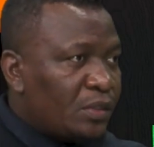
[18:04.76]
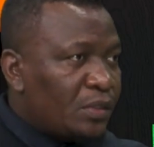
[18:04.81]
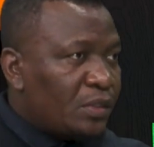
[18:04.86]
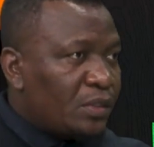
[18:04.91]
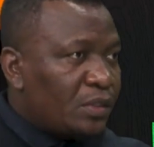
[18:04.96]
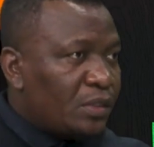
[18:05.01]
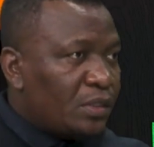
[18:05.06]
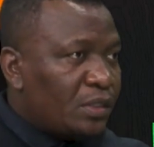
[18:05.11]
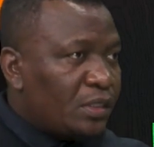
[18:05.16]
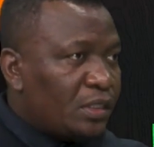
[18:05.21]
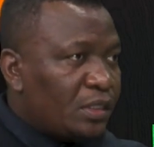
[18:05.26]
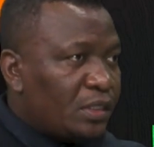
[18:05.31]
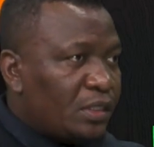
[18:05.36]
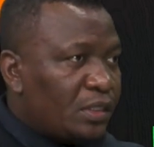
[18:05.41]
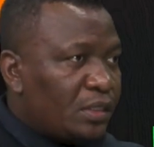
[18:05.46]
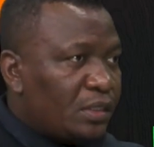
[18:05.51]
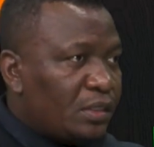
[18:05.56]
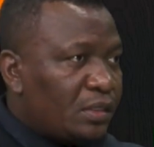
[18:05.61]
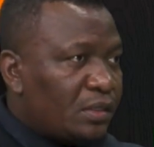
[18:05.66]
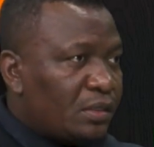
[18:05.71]

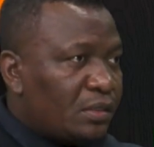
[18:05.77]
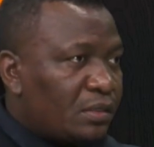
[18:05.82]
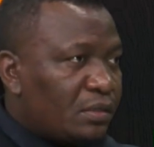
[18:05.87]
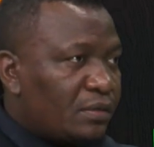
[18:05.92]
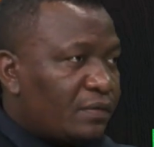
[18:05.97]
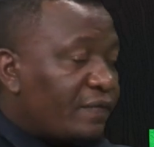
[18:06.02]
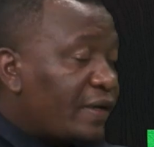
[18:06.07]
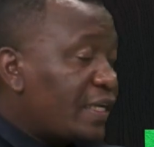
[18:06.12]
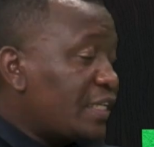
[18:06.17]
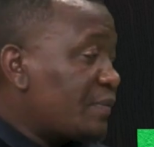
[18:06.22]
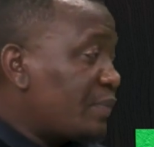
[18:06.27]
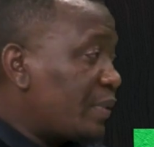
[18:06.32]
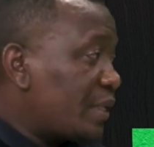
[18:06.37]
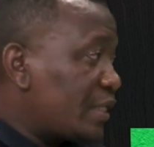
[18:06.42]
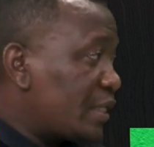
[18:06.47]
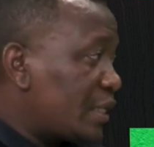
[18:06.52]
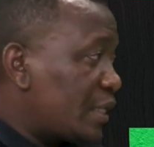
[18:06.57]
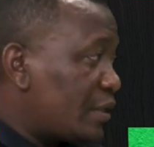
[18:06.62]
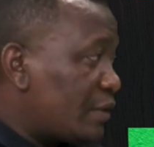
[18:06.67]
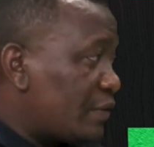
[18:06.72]
the Vice
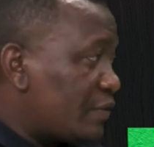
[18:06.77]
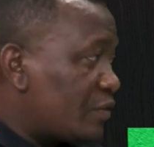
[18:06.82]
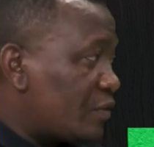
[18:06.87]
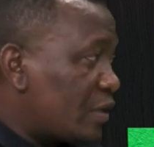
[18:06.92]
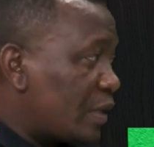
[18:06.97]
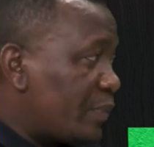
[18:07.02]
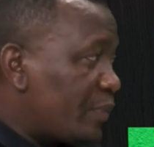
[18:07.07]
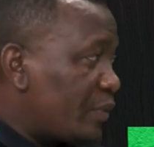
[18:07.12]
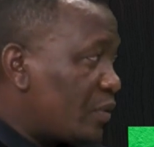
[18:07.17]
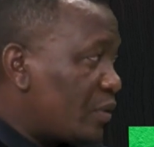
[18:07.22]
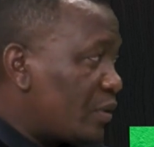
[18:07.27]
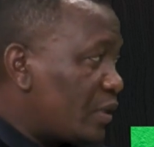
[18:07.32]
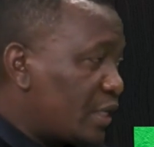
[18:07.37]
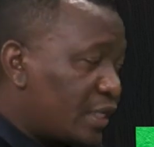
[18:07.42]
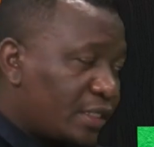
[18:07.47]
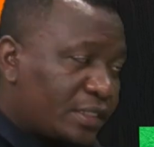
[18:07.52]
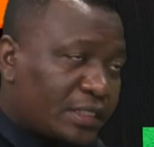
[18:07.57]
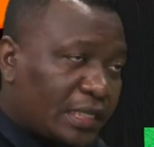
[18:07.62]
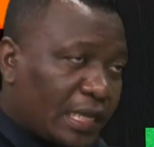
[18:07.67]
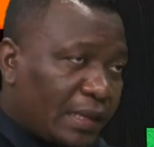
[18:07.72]
President of Swapo
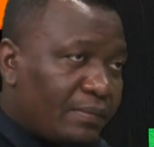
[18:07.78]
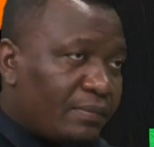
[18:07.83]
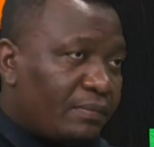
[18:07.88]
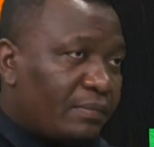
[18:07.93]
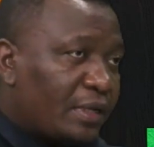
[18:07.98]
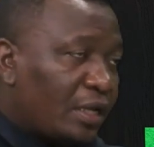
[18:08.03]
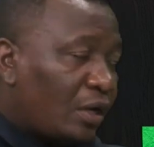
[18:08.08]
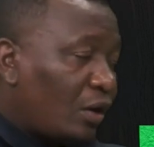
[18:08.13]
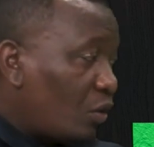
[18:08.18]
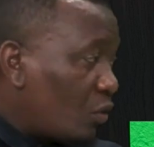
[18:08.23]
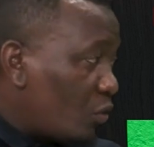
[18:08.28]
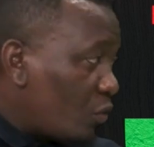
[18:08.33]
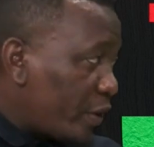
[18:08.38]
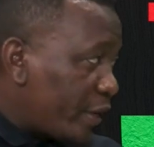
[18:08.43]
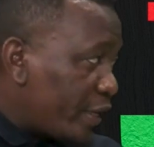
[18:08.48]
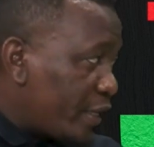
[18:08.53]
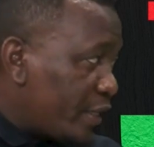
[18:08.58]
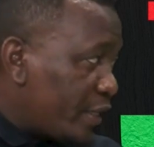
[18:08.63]
has come a long way.